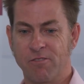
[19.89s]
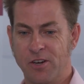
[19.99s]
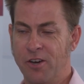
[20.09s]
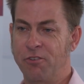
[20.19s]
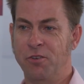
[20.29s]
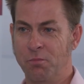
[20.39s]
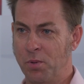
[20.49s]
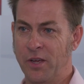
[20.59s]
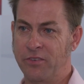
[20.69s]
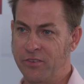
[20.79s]
hydrogen
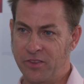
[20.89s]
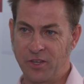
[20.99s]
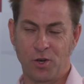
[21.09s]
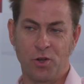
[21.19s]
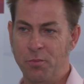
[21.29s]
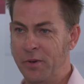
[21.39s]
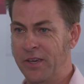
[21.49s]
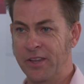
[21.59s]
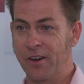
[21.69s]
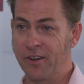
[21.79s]
plays into the
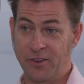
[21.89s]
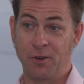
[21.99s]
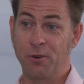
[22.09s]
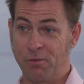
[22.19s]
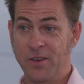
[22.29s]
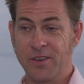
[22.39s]
economy, that idea of